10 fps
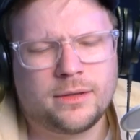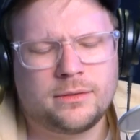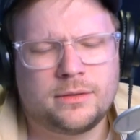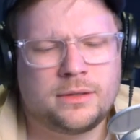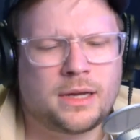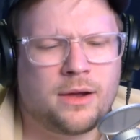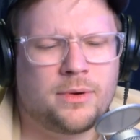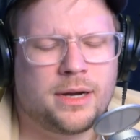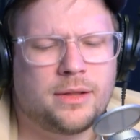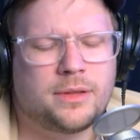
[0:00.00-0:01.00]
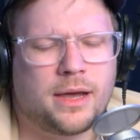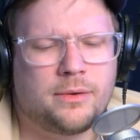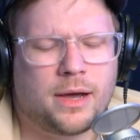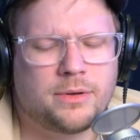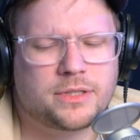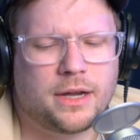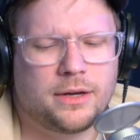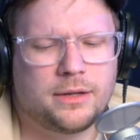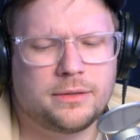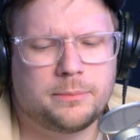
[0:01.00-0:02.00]
not right now. I, I was
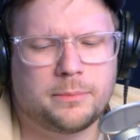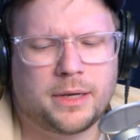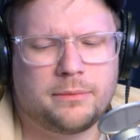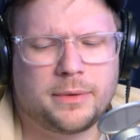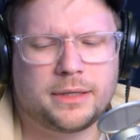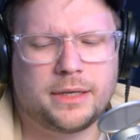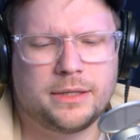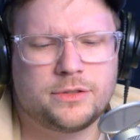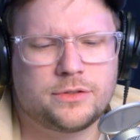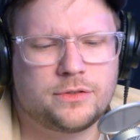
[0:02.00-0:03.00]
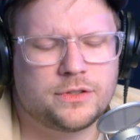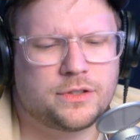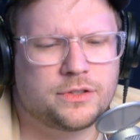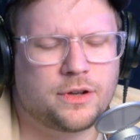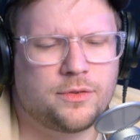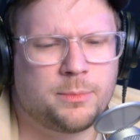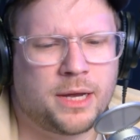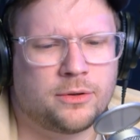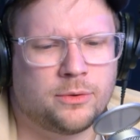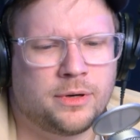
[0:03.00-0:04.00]
kind of my my kids just discovered
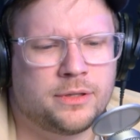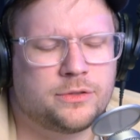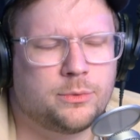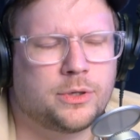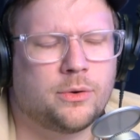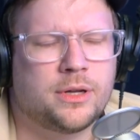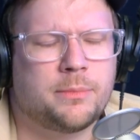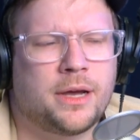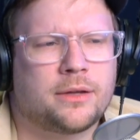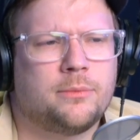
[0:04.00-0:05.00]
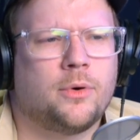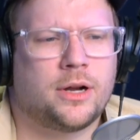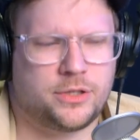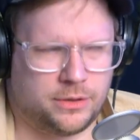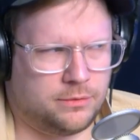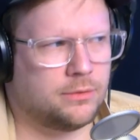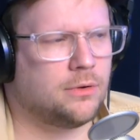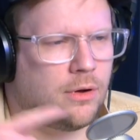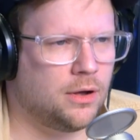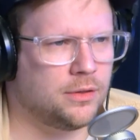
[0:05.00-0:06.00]
Mandalorian, so we're going back and watching
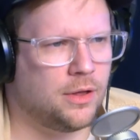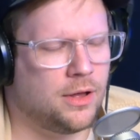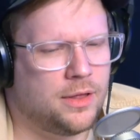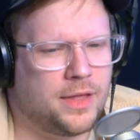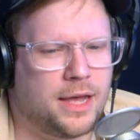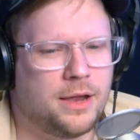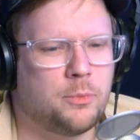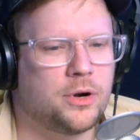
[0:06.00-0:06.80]
all, yeah, all of that, and